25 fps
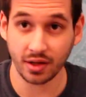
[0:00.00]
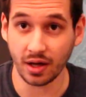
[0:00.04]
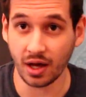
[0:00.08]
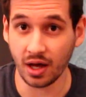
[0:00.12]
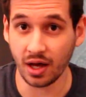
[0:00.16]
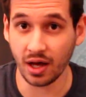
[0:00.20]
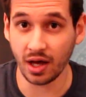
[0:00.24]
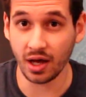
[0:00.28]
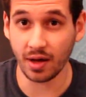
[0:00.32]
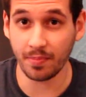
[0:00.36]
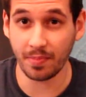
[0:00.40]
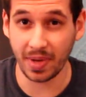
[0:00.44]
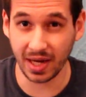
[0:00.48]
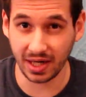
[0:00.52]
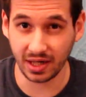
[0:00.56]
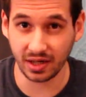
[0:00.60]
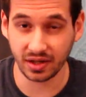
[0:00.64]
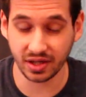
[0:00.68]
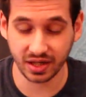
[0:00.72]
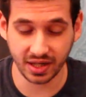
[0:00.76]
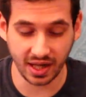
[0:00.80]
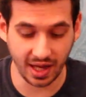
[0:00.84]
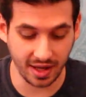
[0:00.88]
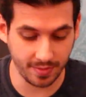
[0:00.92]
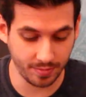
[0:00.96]
Penny
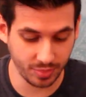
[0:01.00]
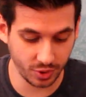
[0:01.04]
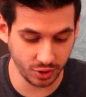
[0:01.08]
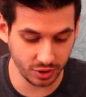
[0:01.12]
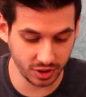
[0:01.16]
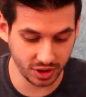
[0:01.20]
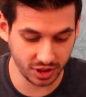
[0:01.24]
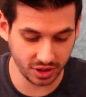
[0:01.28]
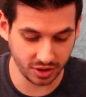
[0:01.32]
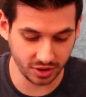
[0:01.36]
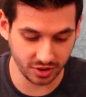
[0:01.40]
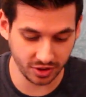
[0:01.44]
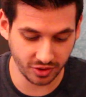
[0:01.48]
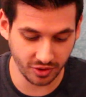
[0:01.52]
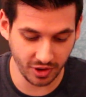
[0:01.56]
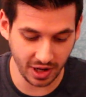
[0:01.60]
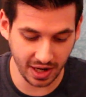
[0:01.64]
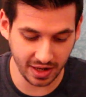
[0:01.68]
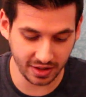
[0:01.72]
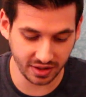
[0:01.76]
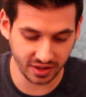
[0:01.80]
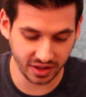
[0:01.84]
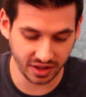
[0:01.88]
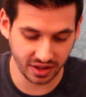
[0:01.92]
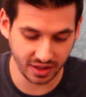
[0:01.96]
skateboard,
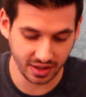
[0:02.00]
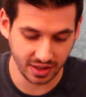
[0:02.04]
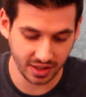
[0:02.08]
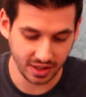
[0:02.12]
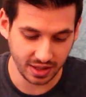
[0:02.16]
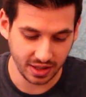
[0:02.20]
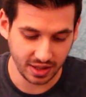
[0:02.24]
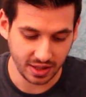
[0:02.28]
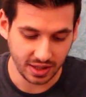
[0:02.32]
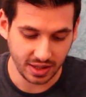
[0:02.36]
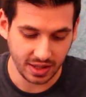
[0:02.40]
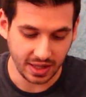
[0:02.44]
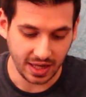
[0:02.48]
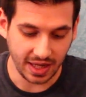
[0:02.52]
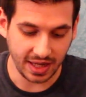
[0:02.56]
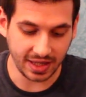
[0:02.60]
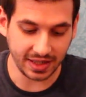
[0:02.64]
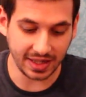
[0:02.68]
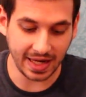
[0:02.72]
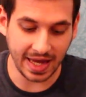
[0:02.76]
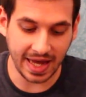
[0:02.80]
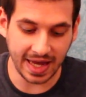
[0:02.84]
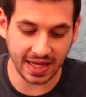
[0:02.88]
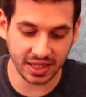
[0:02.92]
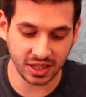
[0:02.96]
congrats.
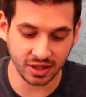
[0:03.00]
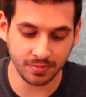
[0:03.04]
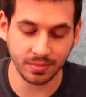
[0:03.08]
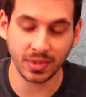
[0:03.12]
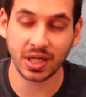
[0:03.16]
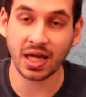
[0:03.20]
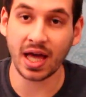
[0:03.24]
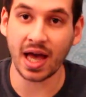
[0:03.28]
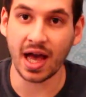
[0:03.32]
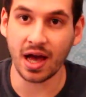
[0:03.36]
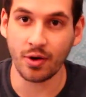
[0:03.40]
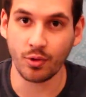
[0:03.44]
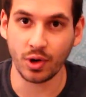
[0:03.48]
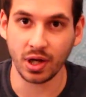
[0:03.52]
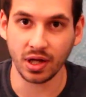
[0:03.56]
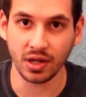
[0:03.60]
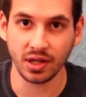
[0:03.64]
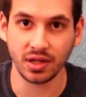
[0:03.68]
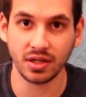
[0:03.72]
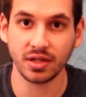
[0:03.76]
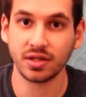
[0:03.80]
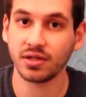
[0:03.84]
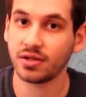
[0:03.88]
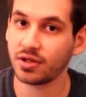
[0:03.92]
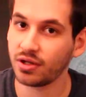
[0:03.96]
And Adam
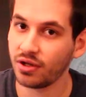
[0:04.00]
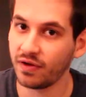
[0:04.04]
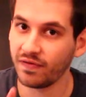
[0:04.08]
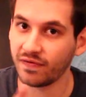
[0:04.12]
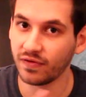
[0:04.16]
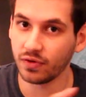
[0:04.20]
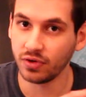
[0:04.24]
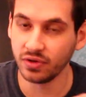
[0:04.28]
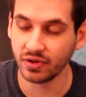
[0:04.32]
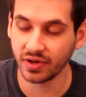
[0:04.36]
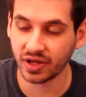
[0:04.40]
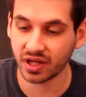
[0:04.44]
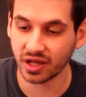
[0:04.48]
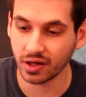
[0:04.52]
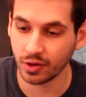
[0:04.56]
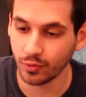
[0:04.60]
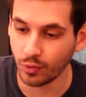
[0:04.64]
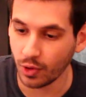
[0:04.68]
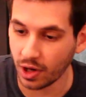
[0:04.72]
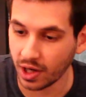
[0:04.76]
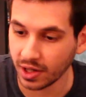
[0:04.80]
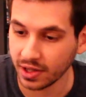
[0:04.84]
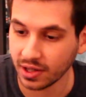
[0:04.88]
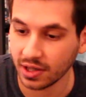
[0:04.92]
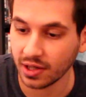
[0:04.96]
Cowell, you've also
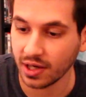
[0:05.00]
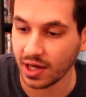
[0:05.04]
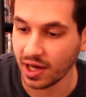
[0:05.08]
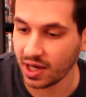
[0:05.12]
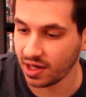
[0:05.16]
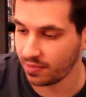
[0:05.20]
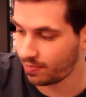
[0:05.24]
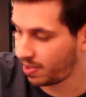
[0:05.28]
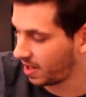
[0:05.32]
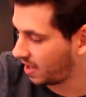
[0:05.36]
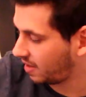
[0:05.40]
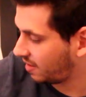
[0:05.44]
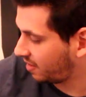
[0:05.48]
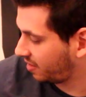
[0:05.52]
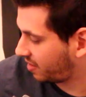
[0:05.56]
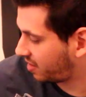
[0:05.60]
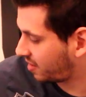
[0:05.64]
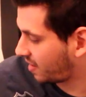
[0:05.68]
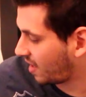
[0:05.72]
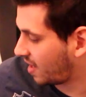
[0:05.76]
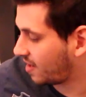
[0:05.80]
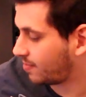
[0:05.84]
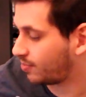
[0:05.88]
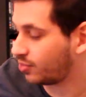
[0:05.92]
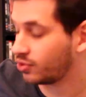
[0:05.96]
won a Penny
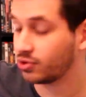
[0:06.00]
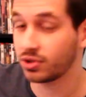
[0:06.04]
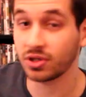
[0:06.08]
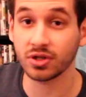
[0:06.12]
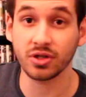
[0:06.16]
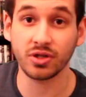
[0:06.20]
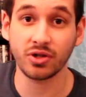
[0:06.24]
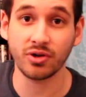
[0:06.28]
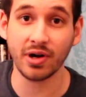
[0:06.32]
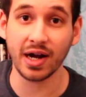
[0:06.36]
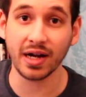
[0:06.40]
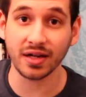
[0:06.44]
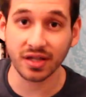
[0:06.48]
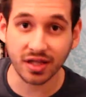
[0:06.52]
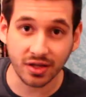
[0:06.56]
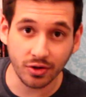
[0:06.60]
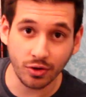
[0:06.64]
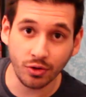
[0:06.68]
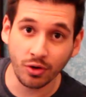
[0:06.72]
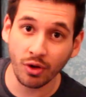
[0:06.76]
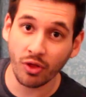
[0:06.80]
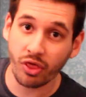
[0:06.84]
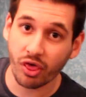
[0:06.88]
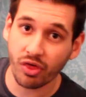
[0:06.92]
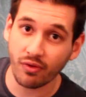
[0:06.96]
skateboard. Congrats to
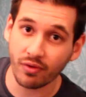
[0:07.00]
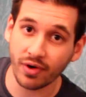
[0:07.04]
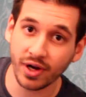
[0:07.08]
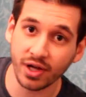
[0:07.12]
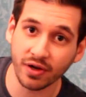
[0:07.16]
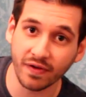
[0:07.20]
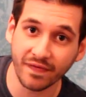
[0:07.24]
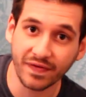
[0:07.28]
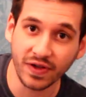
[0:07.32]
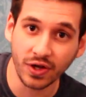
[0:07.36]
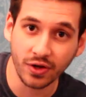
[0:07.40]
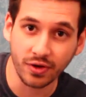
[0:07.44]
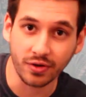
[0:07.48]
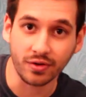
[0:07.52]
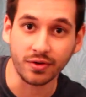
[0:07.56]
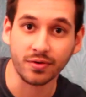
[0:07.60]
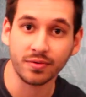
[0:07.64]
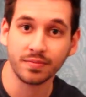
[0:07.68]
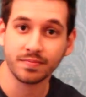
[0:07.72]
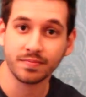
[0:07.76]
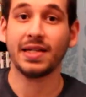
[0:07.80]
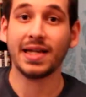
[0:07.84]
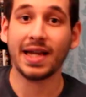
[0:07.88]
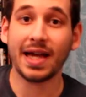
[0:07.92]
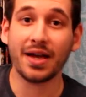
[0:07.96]
all three of you.
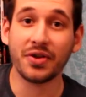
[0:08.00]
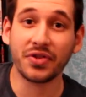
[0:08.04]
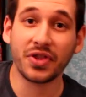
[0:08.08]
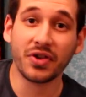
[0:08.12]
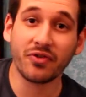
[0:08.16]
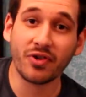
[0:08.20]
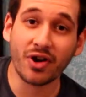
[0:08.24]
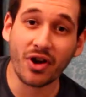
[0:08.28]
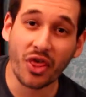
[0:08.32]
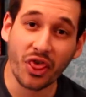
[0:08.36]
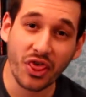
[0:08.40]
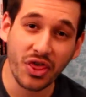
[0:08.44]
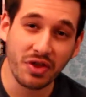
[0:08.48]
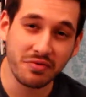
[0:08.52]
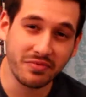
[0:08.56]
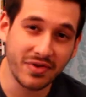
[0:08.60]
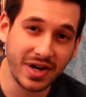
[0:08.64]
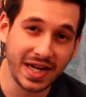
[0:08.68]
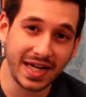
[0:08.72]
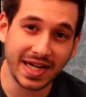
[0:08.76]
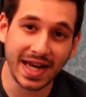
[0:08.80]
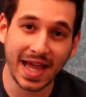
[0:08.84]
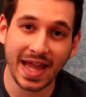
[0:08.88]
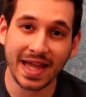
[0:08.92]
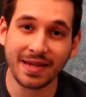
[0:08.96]
Now there are
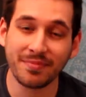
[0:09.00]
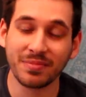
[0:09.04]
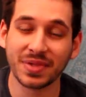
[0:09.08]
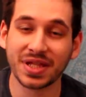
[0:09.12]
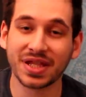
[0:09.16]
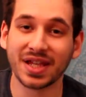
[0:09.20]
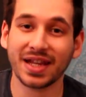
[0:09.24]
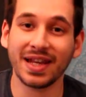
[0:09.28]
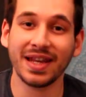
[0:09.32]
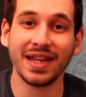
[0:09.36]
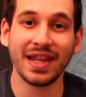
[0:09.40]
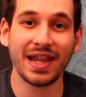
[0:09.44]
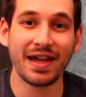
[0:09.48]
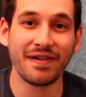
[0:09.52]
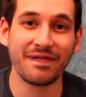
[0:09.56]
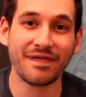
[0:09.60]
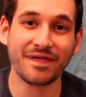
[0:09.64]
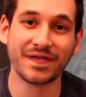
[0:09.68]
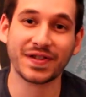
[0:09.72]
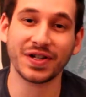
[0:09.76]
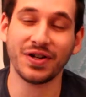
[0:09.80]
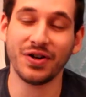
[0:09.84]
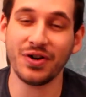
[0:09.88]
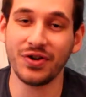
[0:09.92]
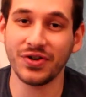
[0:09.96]
three names
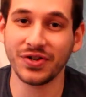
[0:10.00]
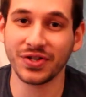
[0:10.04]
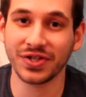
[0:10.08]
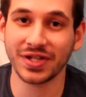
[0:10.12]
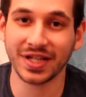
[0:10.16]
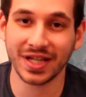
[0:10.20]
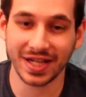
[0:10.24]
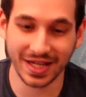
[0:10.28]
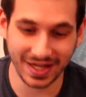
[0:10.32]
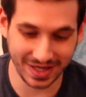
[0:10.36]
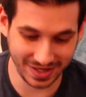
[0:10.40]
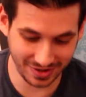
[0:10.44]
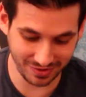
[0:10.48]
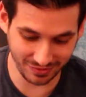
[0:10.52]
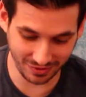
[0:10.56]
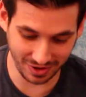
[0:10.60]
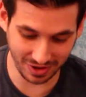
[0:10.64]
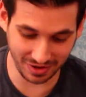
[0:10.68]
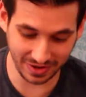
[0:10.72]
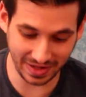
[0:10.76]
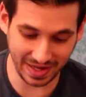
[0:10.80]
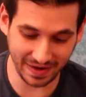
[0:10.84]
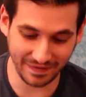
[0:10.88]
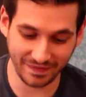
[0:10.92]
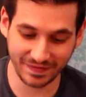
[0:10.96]
left on,
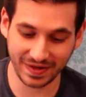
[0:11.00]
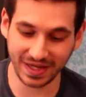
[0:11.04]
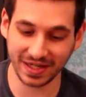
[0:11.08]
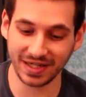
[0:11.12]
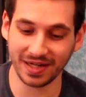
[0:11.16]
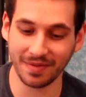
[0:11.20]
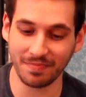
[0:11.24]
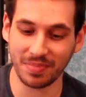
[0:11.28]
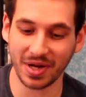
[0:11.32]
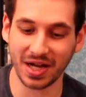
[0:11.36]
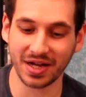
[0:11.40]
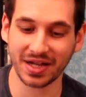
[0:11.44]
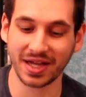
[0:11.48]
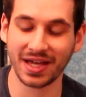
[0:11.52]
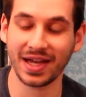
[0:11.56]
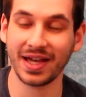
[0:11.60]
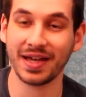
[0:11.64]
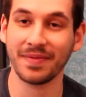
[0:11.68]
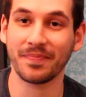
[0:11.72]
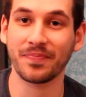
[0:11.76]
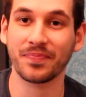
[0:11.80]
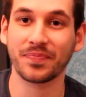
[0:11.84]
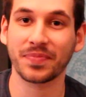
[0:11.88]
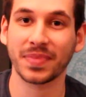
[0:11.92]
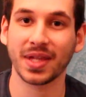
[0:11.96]
well, left in the
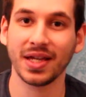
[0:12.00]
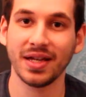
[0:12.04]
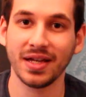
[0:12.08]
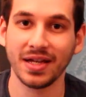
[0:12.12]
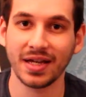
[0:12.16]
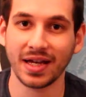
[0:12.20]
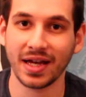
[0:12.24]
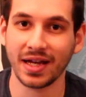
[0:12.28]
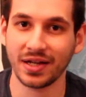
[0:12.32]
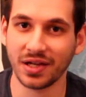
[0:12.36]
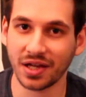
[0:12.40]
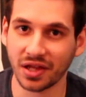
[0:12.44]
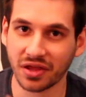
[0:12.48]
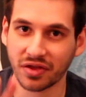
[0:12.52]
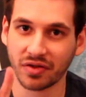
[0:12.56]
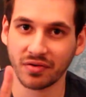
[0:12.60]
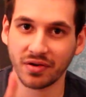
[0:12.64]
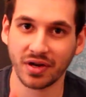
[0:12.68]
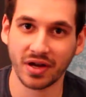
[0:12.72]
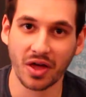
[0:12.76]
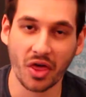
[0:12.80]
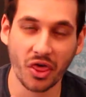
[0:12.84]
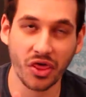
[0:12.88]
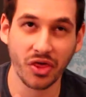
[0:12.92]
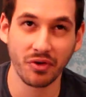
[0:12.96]
bucket, and there's
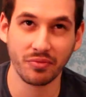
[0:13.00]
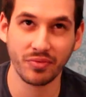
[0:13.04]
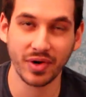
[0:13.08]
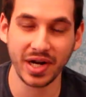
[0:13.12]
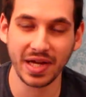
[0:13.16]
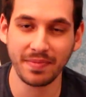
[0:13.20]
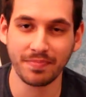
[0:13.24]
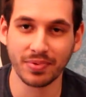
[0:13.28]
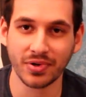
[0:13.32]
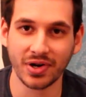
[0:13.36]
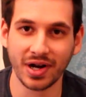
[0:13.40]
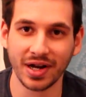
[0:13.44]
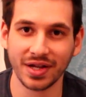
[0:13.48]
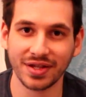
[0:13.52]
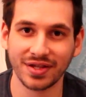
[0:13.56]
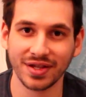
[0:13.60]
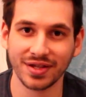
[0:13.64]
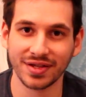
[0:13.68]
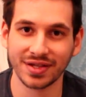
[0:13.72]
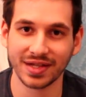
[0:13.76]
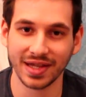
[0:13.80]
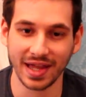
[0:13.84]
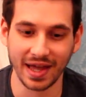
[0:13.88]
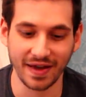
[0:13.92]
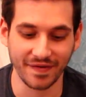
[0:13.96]
three
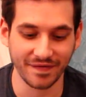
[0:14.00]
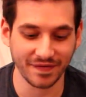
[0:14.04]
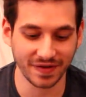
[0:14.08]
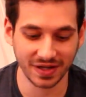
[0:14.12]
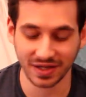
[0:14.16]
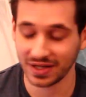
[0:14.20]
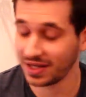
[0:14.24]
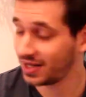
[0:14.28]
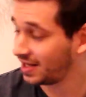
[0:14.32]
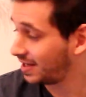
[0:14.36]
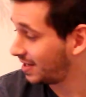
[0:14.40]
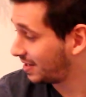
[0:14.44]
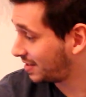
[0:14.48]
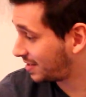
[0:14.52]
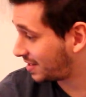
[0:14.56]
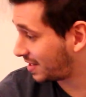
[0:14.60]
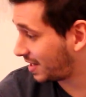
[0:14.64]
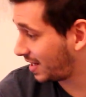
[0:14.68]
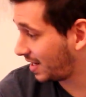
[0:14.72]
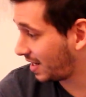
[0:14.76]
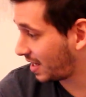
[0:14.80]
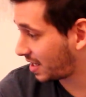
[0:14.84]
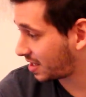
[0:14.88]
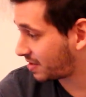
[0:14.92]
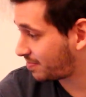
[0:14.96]
prizes left. So
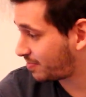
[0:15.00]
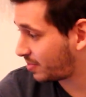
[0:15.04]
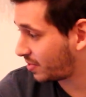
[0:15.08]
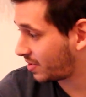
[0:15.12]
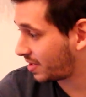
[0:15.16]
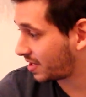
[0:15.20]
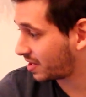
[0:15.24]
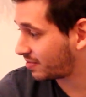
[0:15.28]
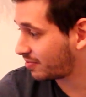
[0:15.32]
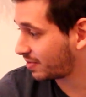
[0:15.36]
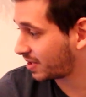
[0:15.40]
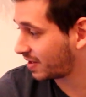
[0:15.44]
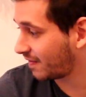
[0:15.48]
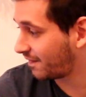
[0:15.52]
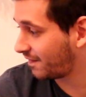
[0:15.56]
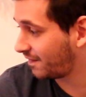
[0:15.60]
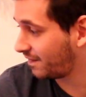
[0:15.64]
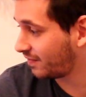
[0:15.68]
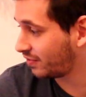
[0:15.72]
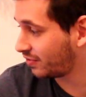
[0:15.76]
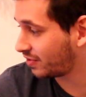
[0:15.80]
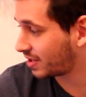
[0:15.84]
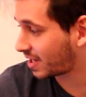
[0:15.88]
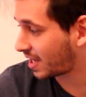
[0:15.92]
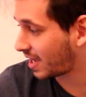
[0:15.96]
the next prize was a
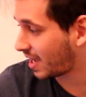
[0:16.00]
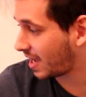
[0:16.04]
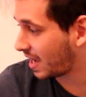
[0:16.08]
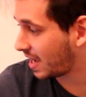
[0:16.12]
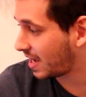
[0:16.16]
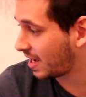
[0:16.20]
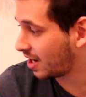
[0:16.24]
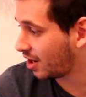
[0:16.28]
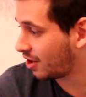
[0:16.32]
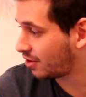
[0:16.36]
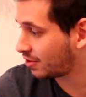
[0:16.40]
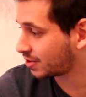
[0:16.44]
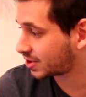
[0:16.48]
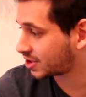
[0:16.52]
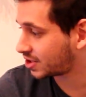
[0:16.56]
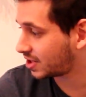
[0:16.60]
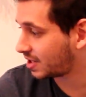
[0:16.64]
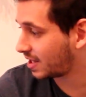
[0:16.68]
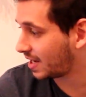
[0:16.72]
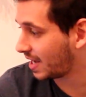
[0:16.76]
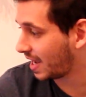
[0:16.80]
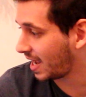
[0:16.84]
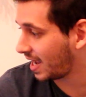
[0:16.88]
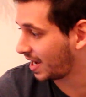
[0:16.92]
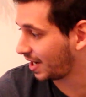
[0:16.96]
4K
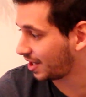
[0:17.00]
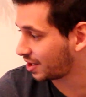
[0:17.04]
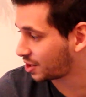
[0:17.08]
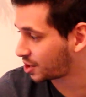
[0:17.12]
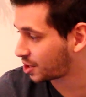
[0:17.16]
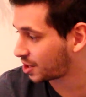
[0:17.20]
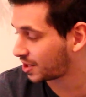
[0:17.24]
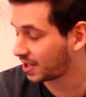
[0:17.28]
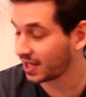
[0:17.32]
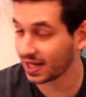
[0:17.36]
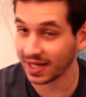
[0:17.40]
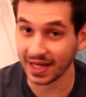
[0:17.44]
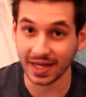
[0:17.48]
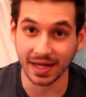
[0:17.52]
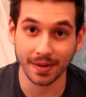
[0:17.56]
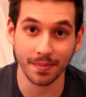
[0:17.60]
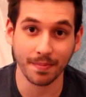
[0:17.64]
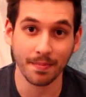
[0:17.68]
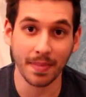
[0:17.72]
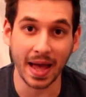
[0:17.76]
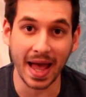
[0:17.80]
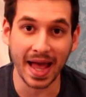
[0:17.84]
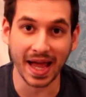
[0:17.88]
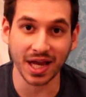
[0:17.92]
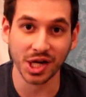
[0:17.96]
Ultra HD
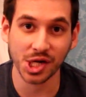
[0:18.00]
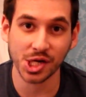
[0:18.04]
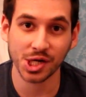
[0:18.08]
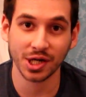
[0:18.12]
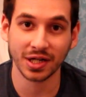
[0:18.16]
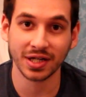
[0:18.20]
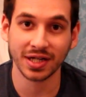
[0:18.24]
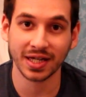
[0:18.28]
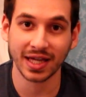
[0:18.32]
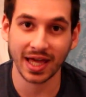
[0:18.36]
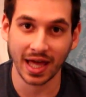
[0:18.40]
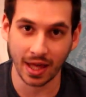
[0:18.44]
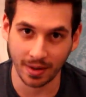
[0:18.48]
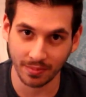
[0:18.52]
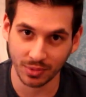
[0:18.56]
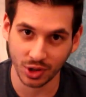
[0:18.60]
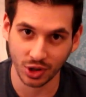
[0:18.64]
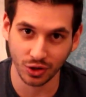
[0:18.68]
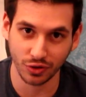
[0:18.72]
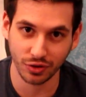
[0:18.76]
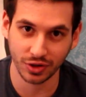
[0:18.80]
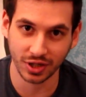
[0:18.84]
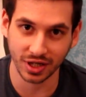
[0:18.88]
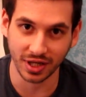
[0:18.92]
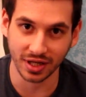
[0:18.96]
action
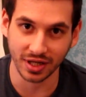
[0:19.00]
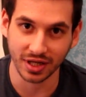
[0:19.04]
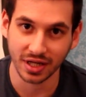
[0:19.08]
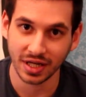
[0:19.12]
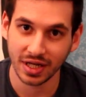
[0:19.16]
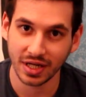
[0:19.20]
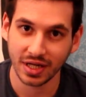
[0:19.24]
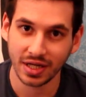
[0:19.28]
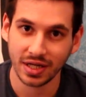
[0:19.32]
camcorder.